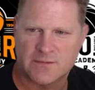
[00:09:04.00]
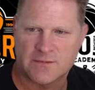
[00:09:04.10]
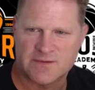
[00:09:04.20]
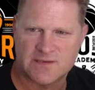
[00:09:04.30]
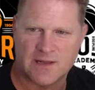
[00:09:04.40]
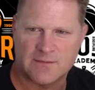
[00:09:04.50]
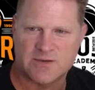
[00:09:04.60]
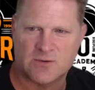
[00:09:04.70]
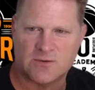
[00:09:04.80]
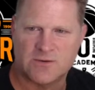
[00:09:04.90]
Slump
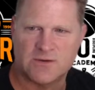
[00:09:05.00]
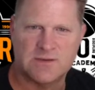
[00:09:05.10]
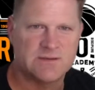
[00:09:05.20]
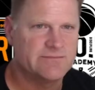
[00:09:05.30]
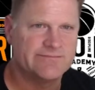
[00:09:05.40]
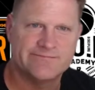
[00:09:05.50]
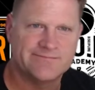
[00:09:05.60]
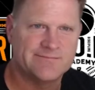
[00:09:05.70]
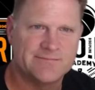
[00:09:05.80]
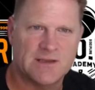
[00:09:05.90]
shoulders.
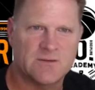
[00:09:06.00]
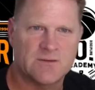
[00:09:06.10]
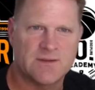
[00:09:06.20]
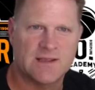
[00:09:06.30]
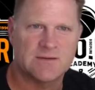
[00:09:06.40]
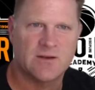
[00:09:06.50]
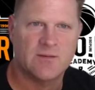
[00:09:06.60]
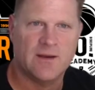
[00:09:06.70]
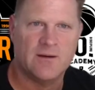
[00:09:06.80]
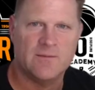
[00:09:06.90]
Not sure what that's all
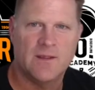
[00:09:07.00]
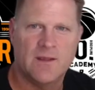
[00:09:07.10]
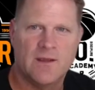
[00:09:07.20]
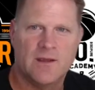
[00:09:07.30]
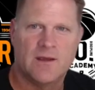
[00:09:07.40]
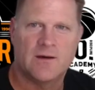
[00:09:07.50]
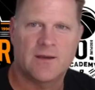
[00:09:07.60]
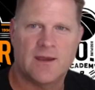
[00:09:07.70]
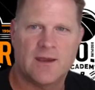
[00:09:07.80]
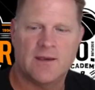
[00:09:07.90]
about.
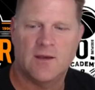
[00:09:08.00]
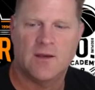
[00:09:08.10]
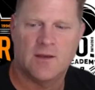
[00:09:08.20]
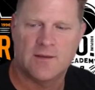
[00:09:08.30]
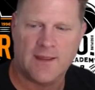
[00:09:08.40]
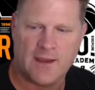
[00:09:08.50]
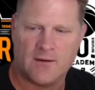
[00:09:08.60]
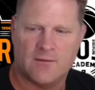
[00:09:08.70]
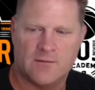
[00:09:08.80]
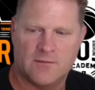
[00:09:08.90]
Okay,
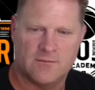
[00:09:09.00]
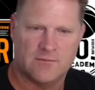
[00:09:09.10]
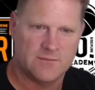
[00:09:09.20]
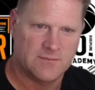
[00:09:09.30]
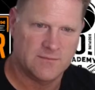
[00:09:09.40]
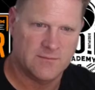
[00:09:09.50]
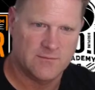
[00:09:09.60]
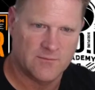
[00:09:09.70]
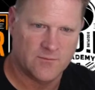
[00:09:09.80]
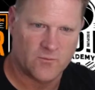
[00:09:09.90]
now,
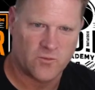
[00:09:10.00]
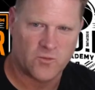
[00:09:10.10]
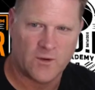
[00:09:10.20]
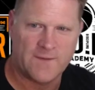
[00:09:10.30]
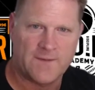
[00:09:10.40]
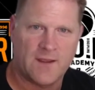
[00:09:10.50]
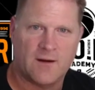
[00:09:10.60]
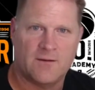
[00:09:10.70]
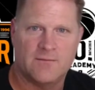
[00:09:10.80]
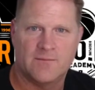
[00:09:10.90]
right
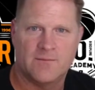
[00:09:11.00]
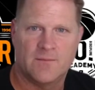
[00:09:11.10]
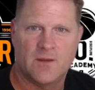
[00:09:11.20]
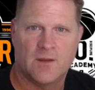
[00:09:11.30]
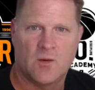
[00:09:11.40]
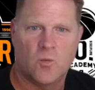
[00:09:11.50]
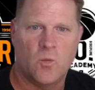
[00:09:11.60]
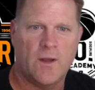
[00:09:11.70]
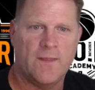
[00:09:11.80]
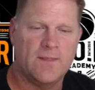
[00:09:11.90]
there,
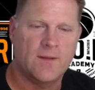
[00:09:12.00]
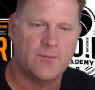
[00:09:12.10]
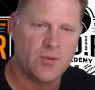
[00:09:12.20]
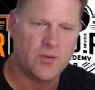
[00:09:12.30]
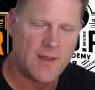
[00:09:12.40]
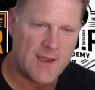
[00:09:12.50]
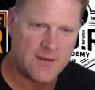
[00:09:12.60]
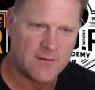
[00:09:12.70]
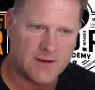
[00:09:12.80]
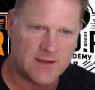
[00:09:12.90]
when the
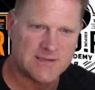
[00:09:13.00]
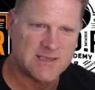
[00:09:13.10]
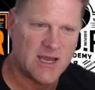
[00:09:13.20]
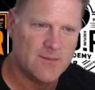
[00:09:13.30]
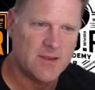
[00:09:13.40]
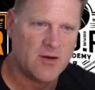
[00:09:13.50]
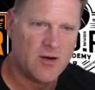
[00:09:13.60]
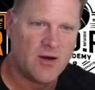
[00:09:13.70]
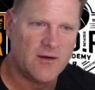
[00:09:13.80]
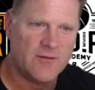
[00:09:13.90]
player is coming
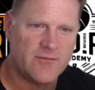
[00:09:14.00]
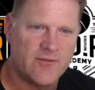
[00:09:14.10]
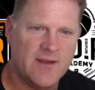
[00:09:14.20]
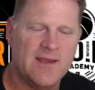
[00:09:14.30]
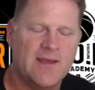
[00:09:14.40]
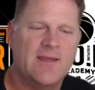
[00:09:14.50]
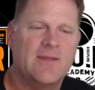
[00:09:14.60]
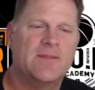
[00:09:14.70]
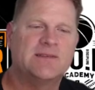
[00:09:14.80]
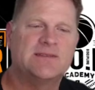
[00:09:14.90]
off
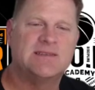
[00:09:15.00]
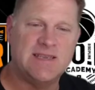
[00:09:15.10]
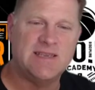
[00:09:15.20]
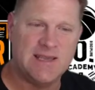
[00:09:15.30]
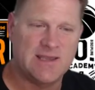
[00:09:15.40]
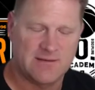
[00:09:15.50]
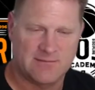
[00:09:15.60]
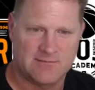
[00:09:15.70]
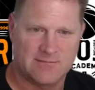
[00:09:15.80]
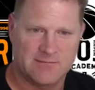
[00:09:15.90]
the C
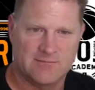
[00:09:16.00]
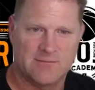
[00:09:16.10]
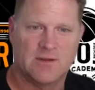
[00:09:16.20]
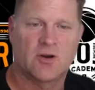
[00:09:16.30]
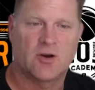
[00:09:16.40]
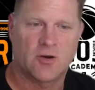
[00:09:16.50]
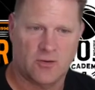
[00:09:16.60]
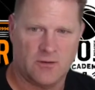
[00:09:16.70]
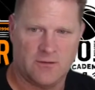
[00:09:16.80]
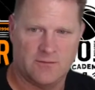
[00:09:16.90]

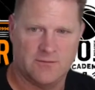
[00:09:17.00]
curl,